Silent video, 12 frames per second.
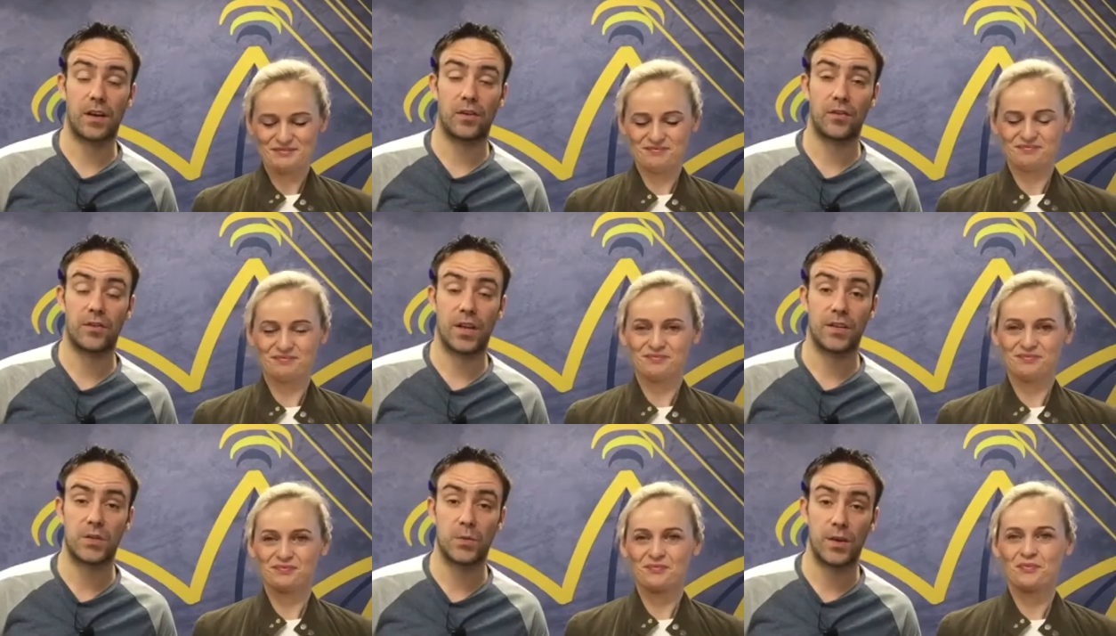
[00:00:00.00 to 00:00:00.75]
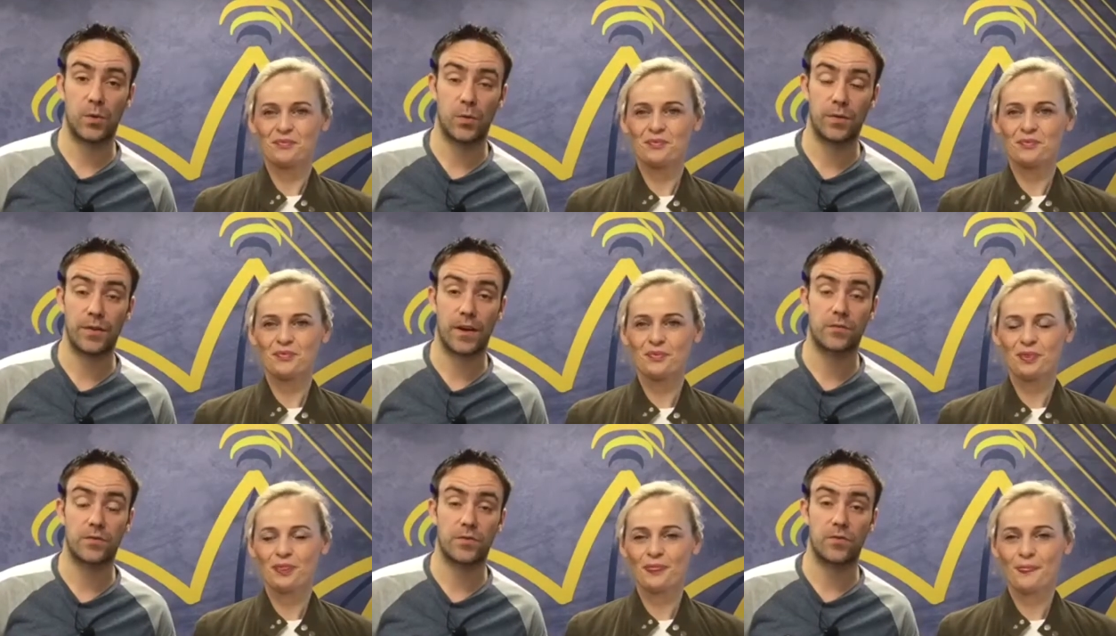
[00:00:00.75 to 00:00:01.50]
Speaker 1: another chance to win a
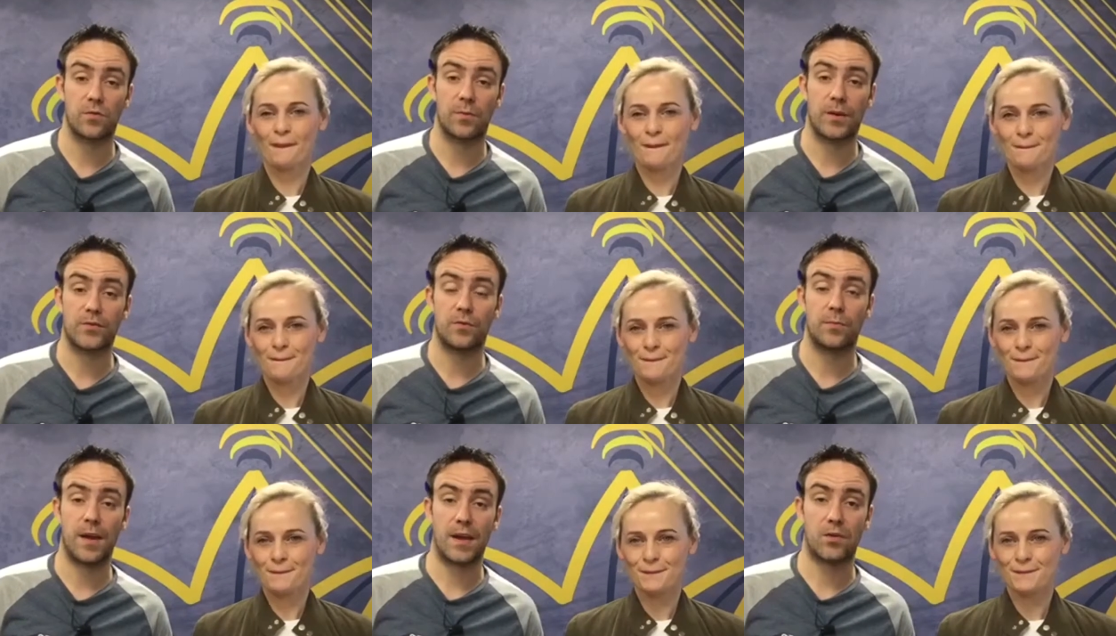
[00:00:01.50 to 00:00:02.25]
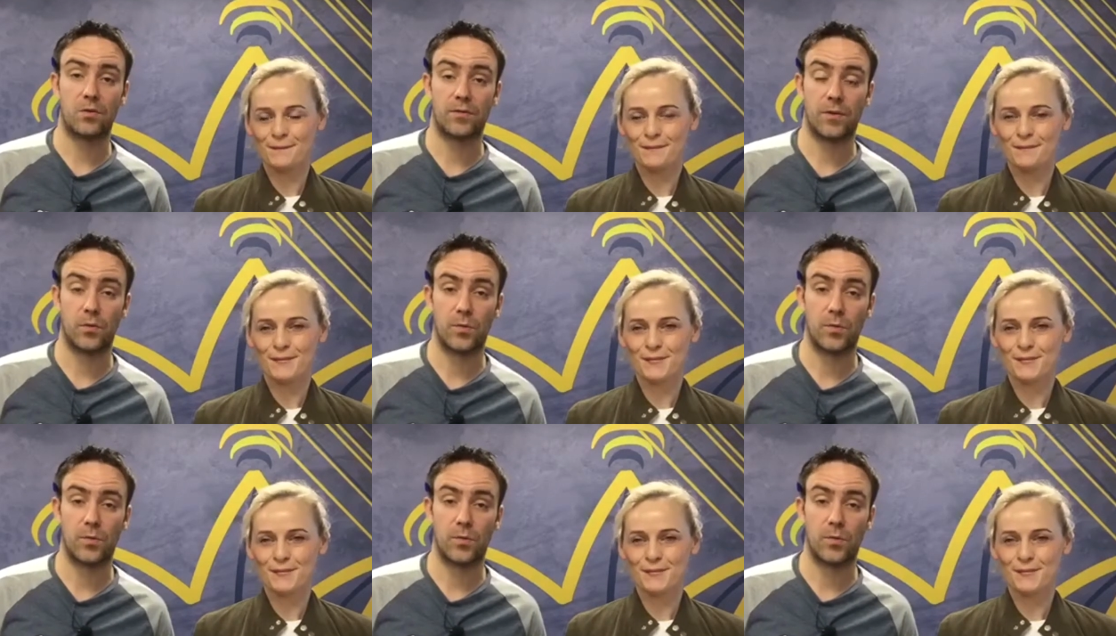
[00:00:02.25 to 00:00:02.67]
1,000 euro bedroom makeover.